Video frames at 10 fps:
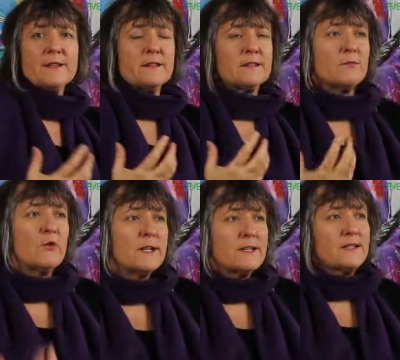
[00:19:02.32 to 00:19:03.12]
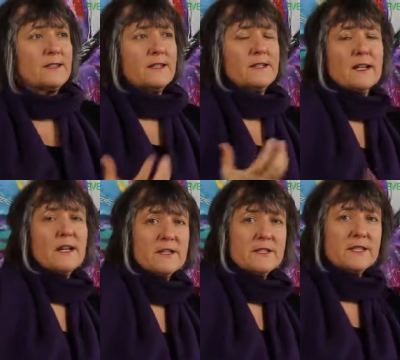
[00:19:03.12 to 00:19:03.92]
the small intestine, the
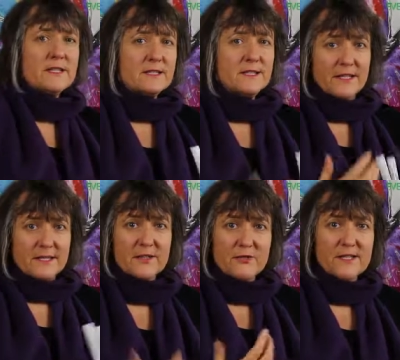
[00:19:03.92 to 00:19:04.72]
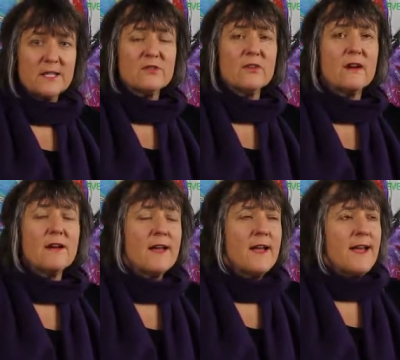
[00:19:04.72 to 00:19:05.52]
large intestine, etc., etc.